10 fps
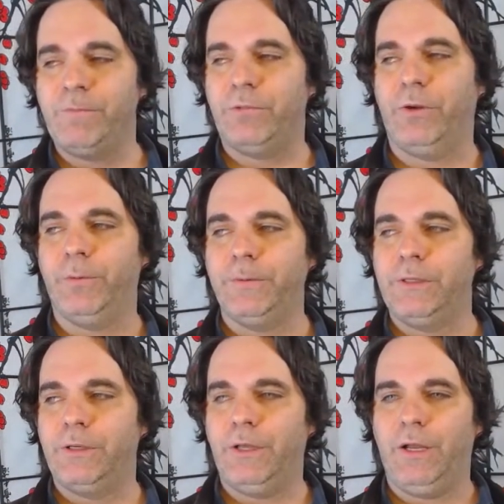So
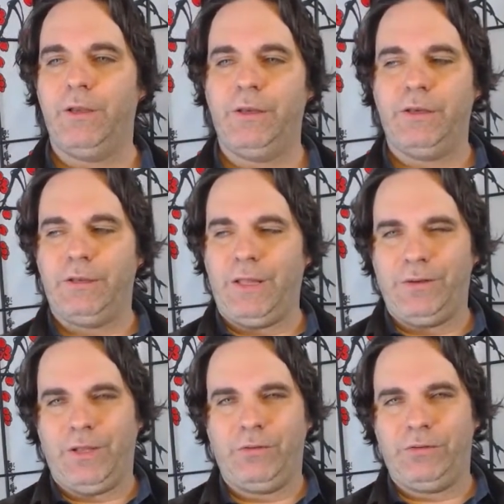
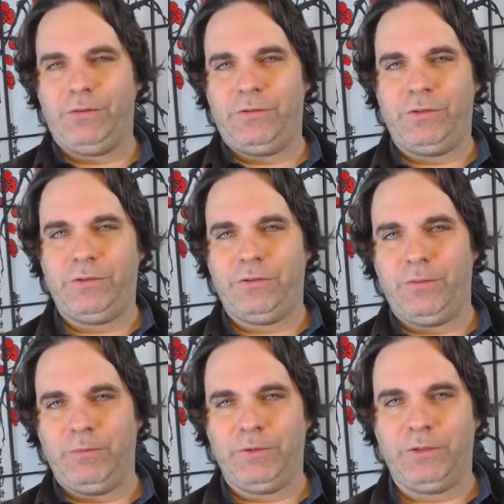that's
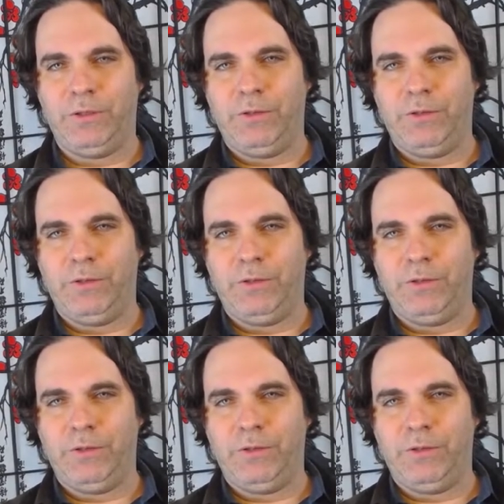similar